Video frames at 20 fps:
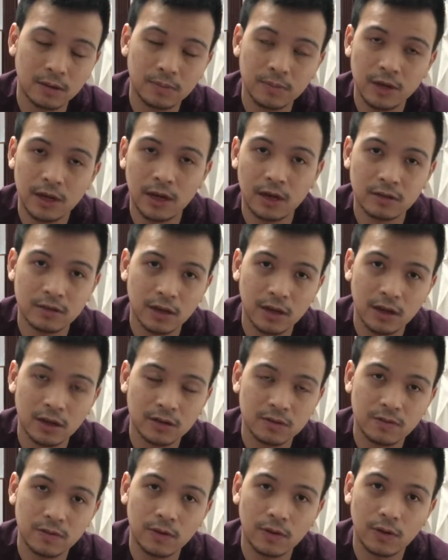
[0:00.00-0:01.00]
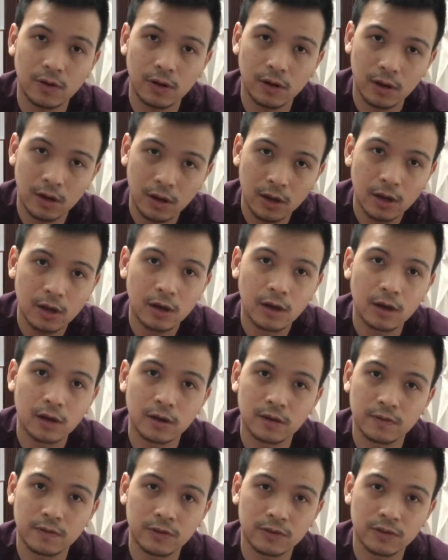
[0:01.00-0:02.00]
PSIS for
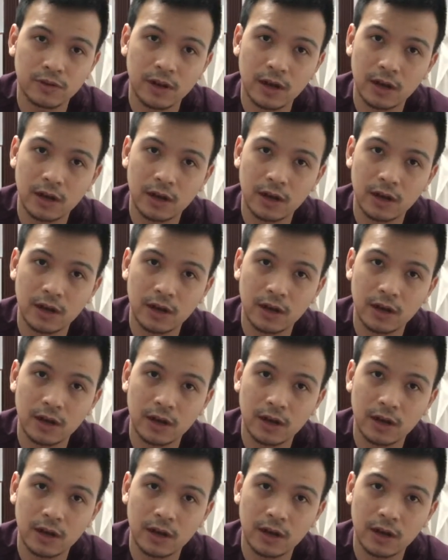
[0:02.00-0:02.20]
today.